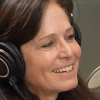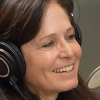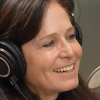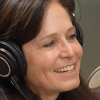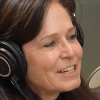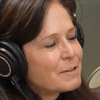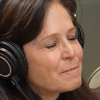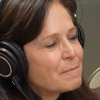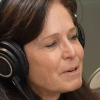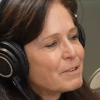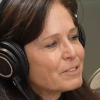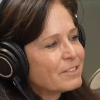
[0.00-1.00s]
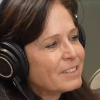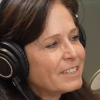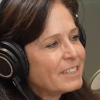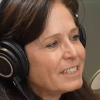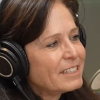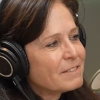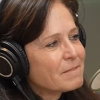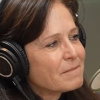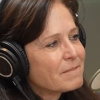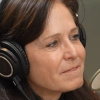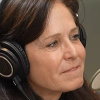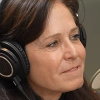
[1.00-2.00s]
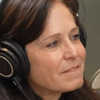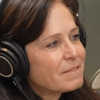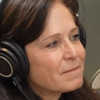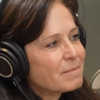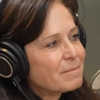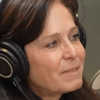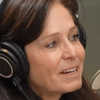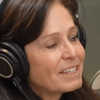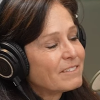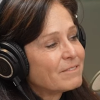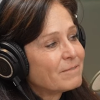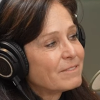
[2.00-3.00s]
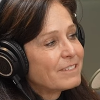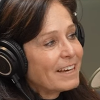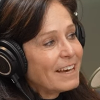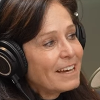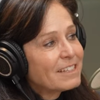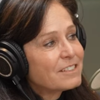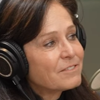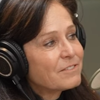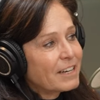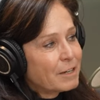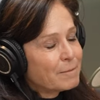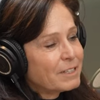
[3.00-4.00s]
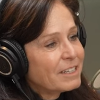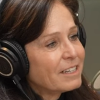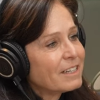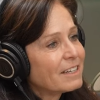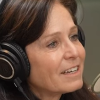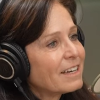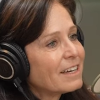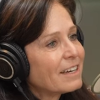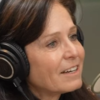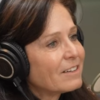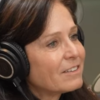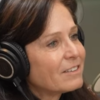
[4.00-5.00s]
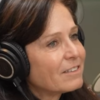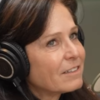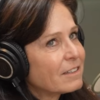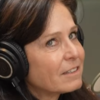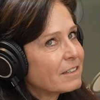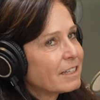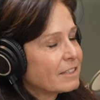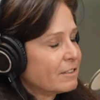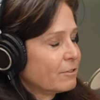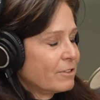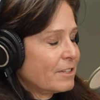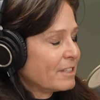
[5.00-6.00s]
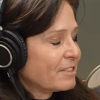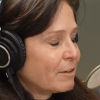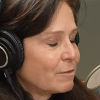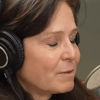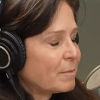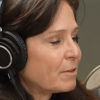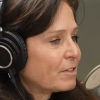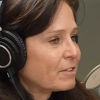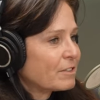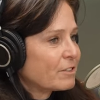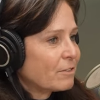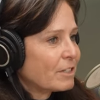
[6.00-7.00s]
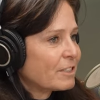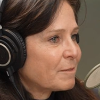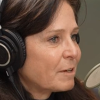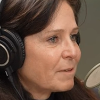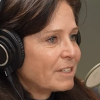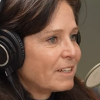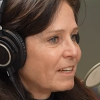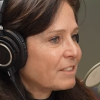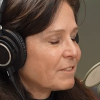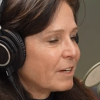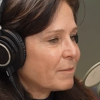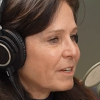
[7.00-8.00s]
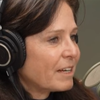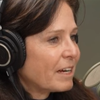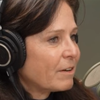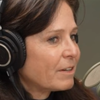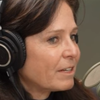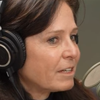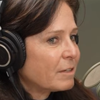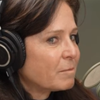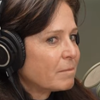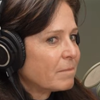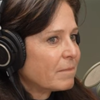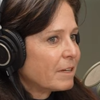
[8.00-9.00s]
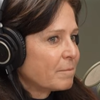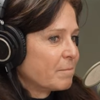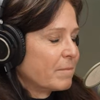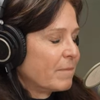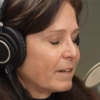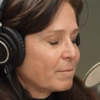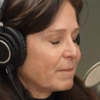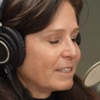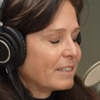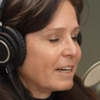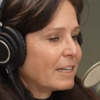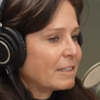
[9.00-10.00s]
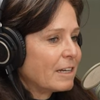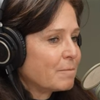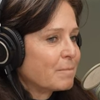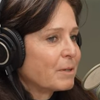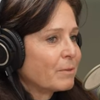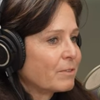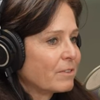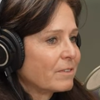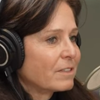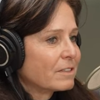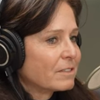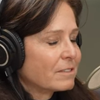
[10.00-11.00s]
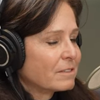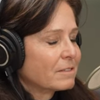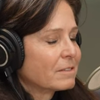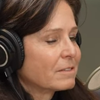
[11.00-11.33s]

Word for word: Um, mostly my dad's family and like those are the things I remember is the stories about my dad's family and how he they like my dad built this